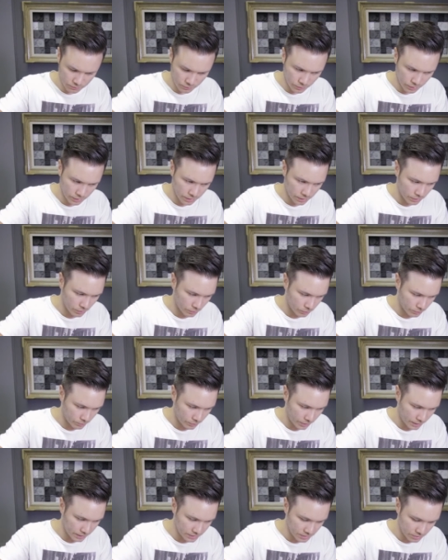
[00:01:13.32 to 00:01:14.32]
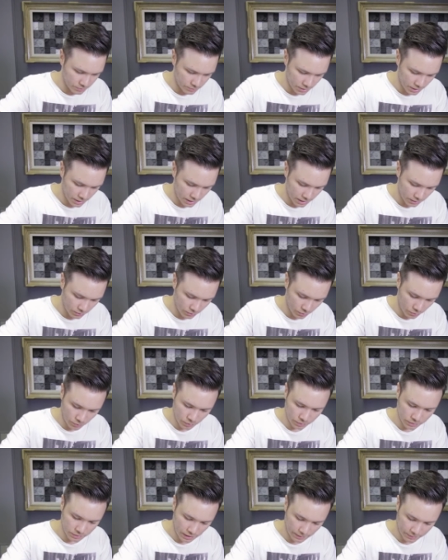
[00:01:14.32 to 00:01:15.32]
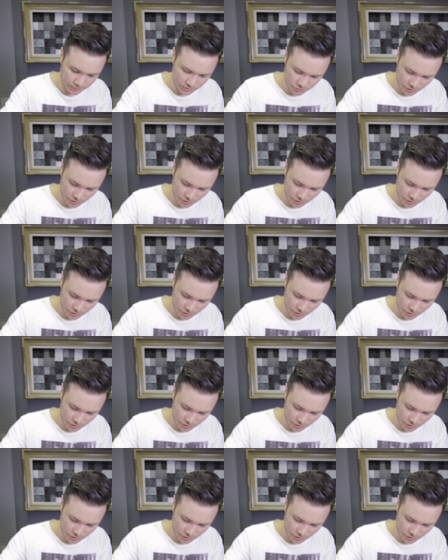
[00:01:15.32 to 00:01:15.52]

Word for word: really known brand to me. I don't know what type of